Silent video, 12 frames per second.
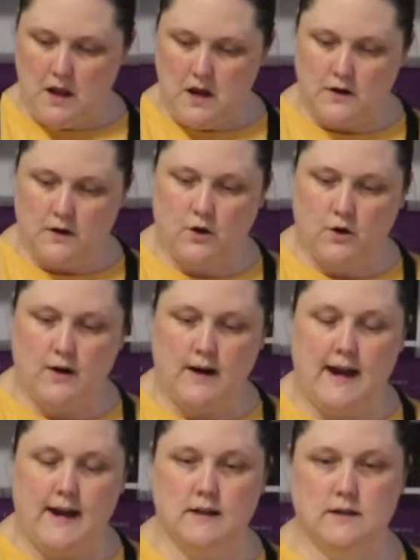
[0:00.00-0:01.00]

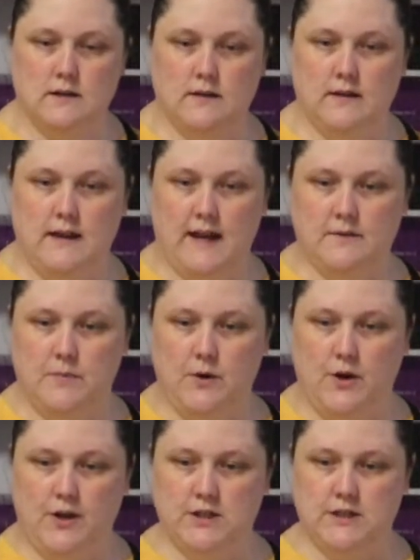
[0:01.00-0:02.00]
create that
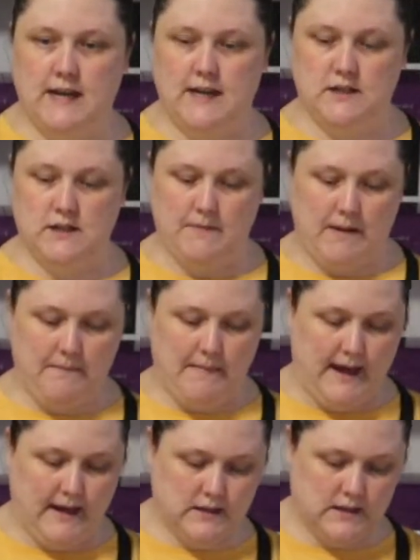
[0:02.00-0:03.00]
burnish down to my
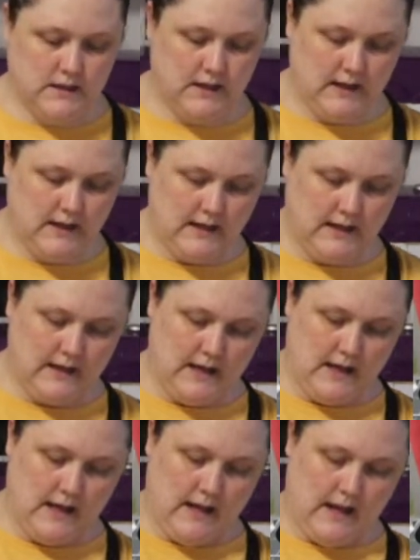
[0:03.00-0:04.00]
mat,
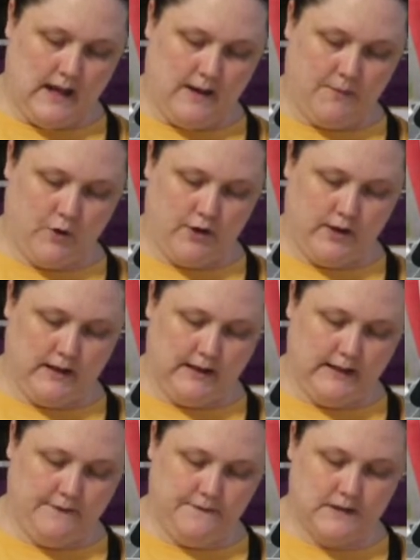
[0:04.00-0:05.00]
and I'm going to
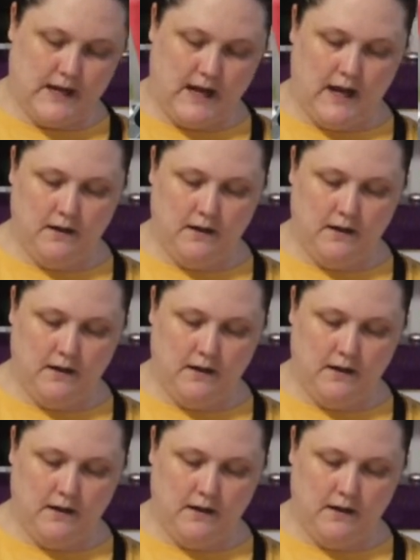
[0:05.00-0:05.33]
lift up